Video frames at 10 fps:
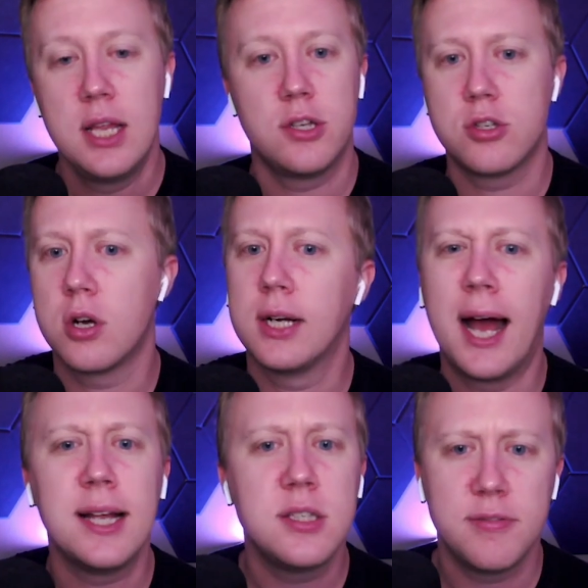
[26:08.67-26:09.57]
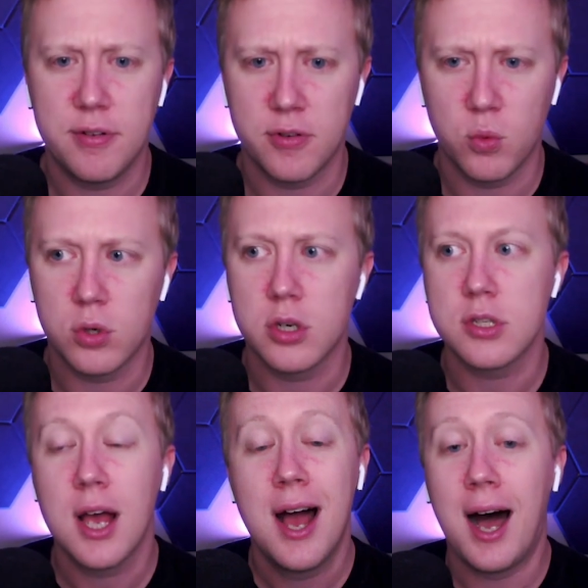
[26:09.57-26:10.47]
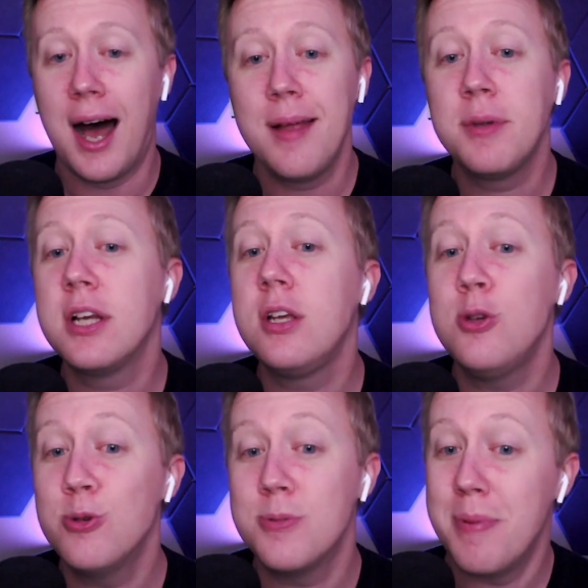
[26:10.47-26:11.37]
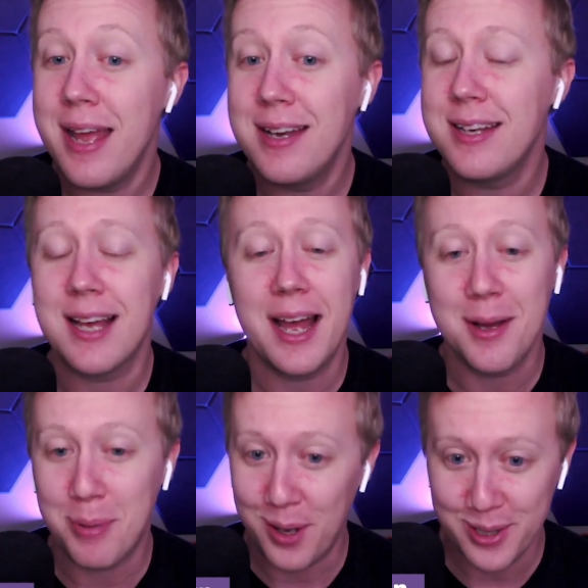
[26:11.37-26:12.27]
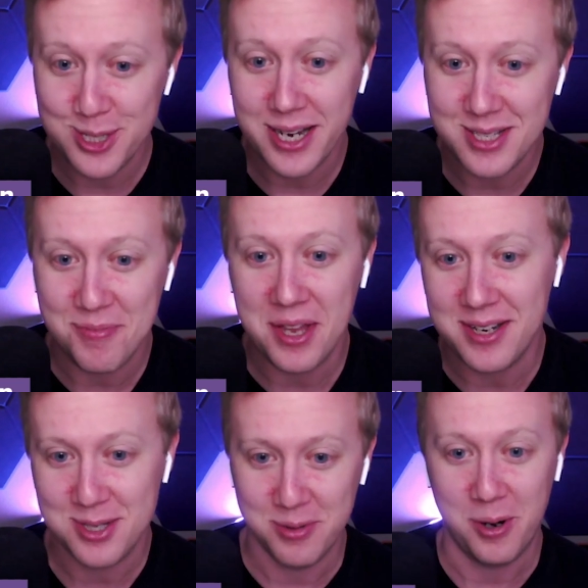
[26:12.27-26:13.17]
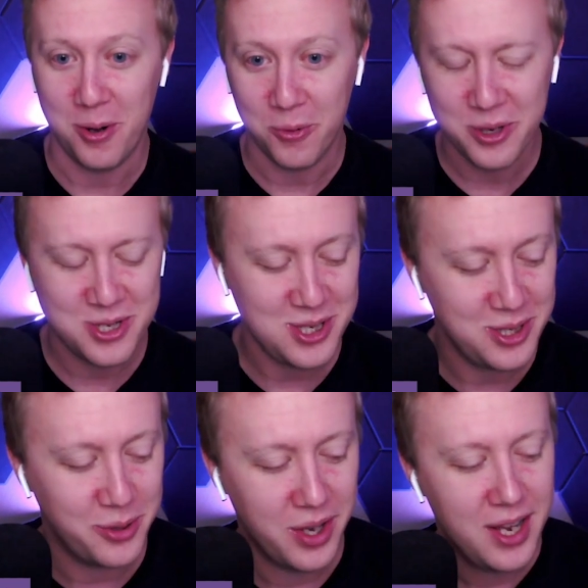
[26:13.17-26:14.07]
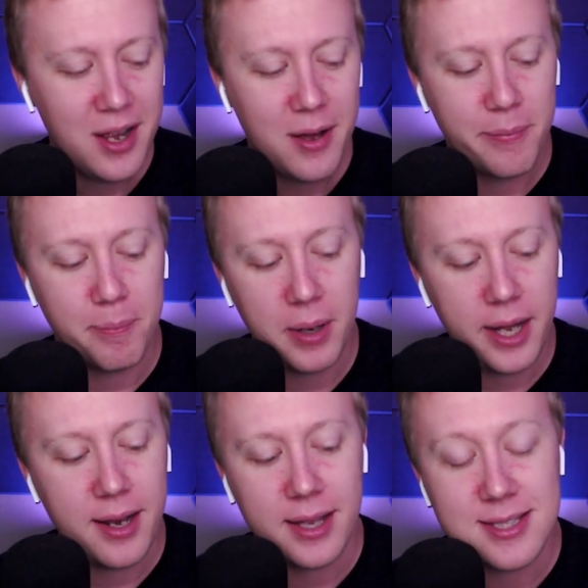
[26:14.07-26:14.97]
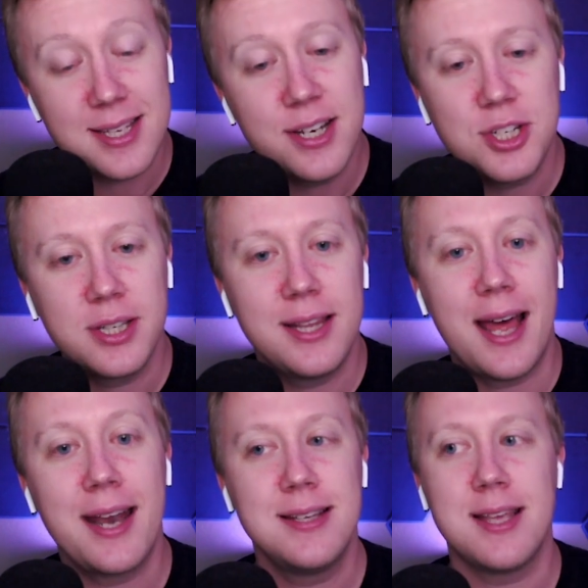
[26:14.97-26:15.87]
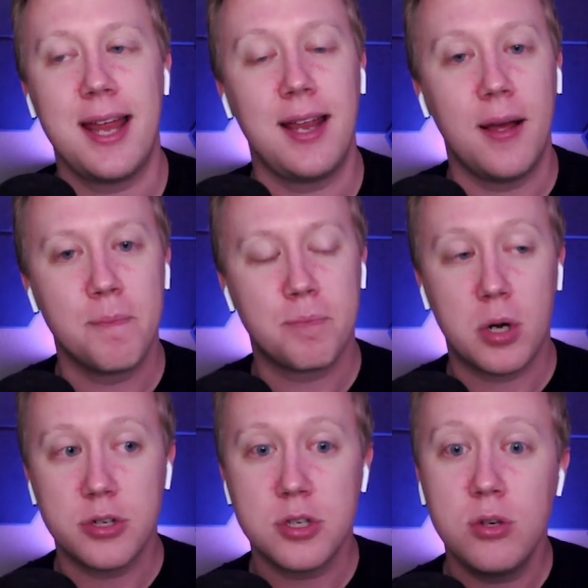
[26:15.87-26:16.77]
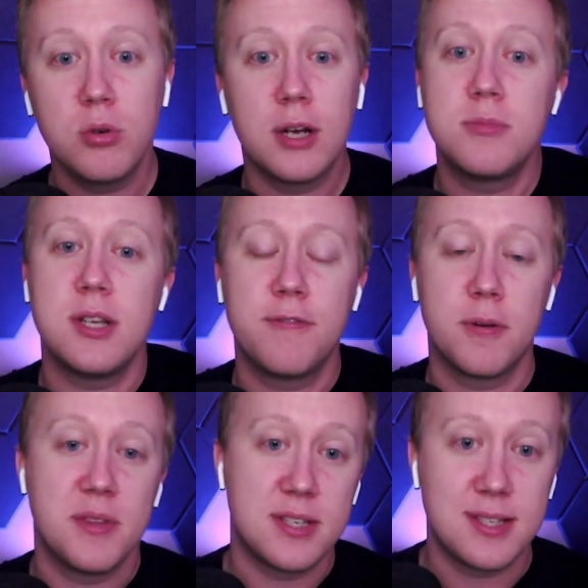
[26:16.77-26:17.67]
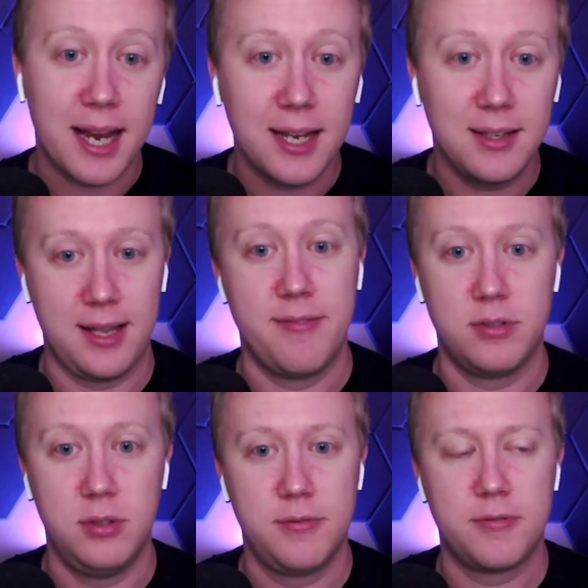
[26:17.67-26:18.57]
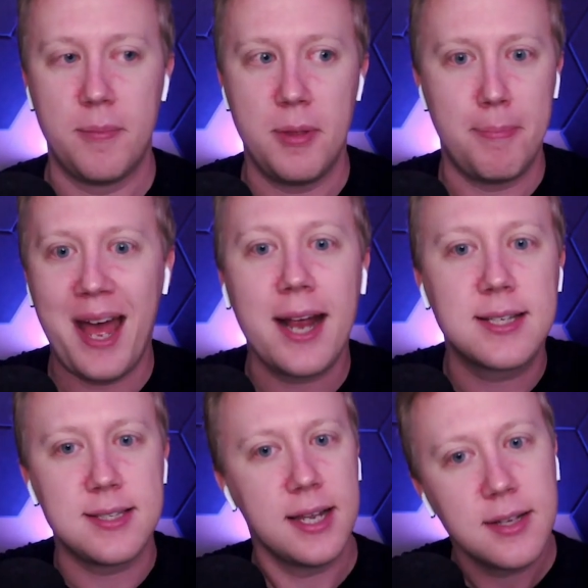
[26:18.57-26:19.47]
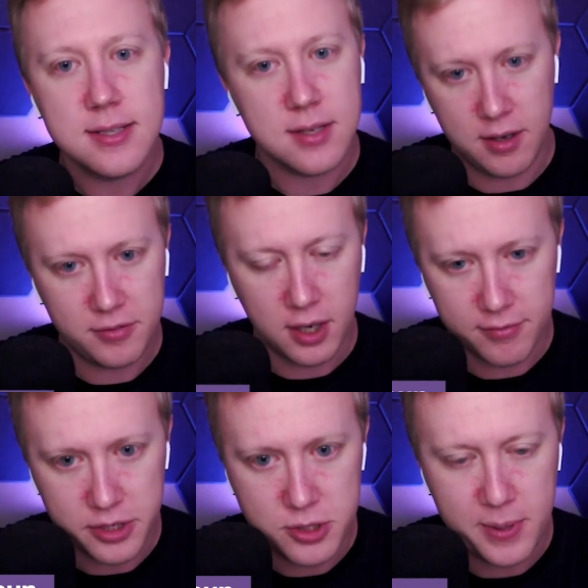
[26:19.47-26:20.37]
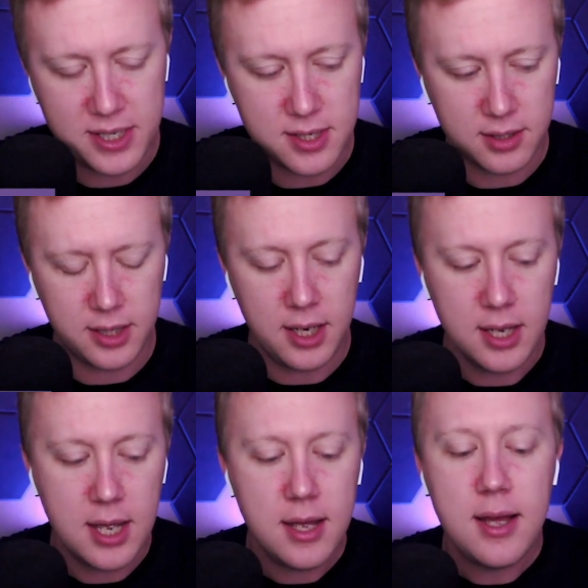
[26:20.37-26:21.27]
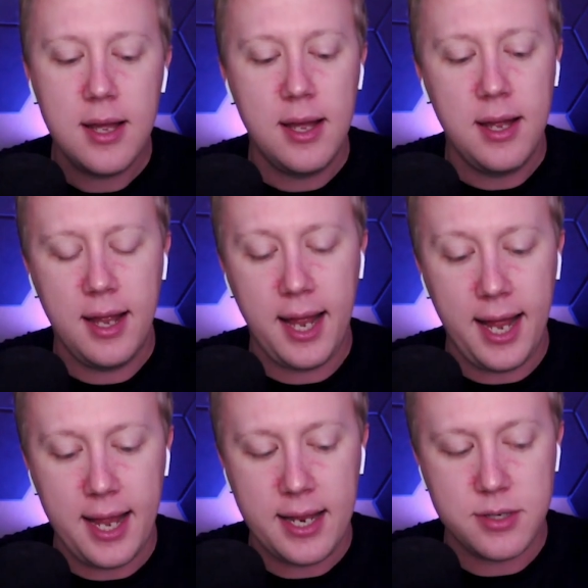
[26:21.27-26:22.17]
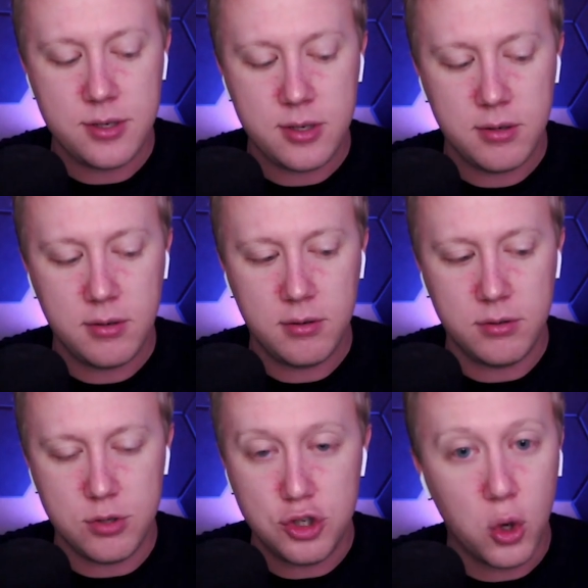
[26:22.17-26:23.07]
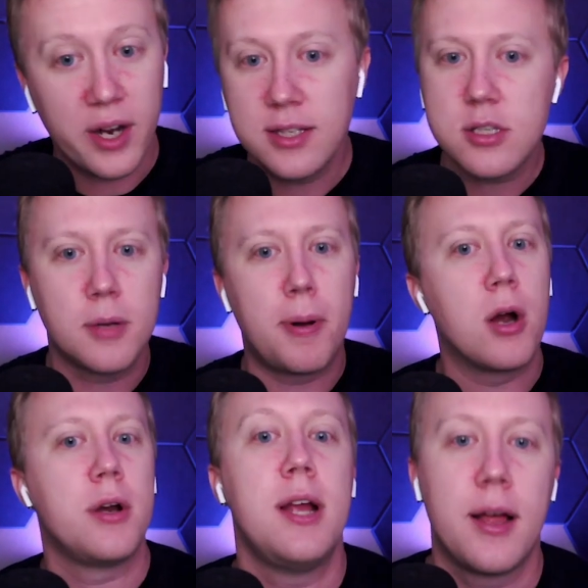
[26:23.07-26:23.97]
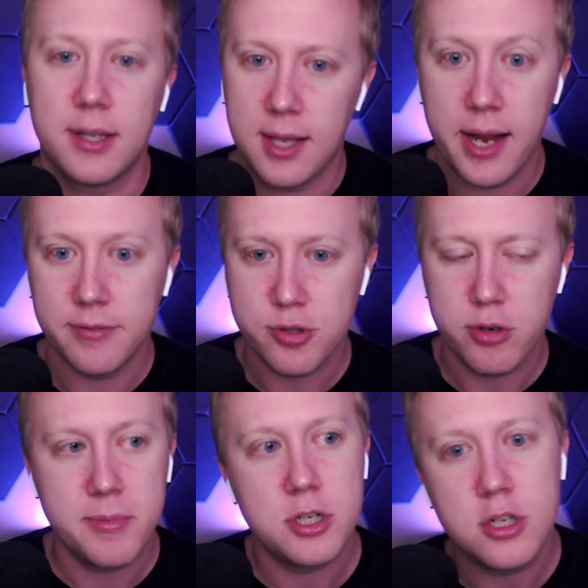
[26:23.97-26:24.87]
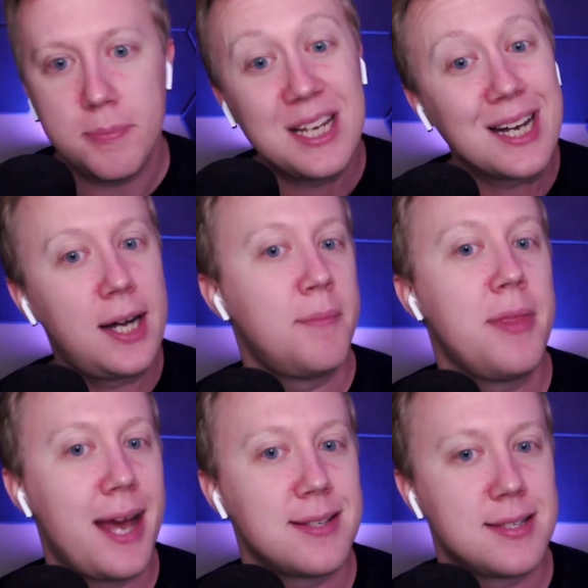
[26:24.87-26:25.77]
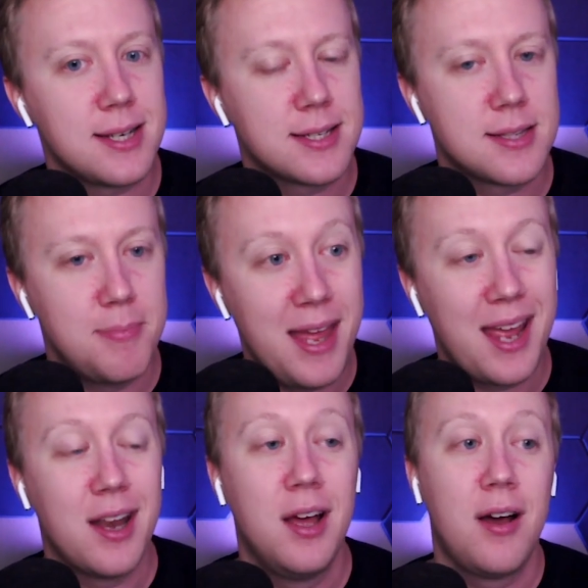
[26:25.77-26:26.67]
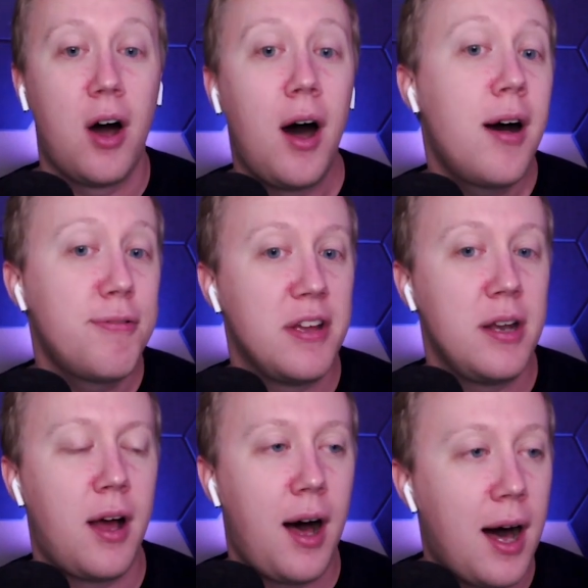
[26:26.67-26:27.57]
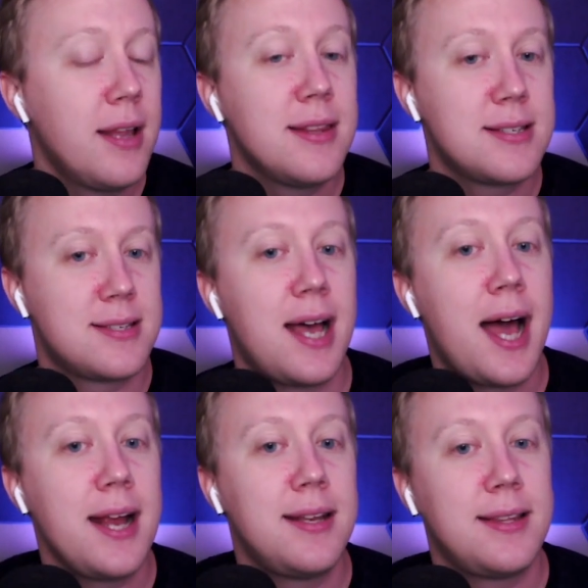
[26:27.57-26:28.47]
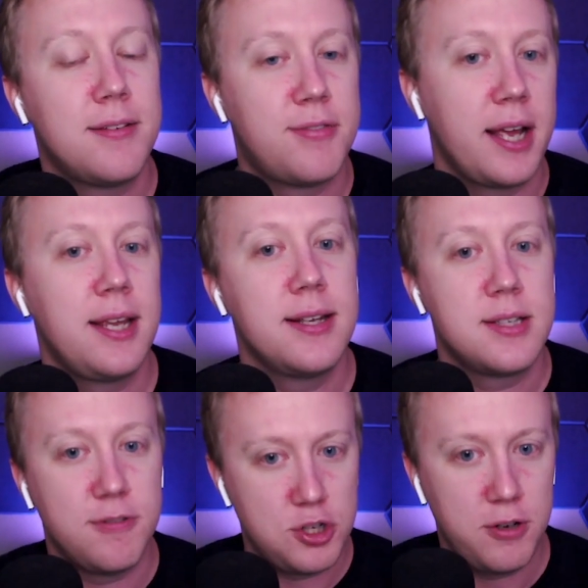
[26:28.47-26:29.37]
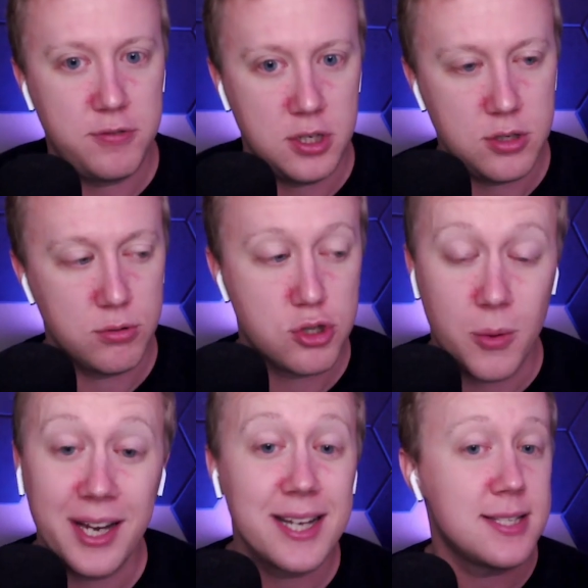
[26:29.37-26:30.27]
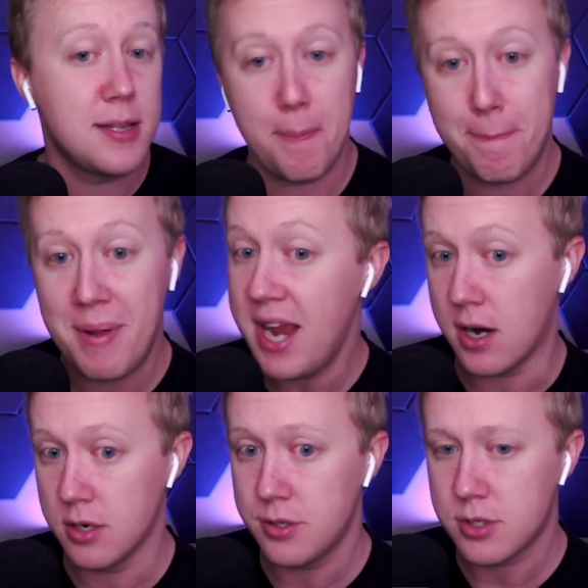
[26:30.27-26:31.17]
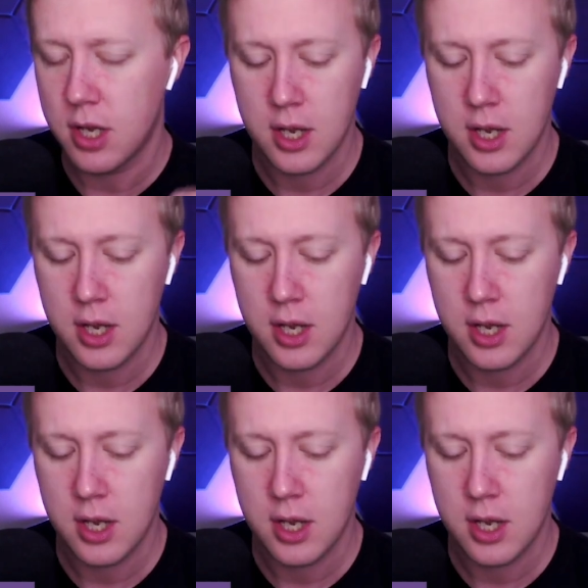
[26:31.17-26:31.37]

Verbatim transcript: There's all kinds of different words. I'm going to use bandit. I apologize if that is the wrong word to you. But essentially, that is a person who comes in from the second level, from the back six of coverage, basically and joins the party on the line of scrimmage to become that sixth man, often on the side that the Vikings have shifted to. So against the Bears,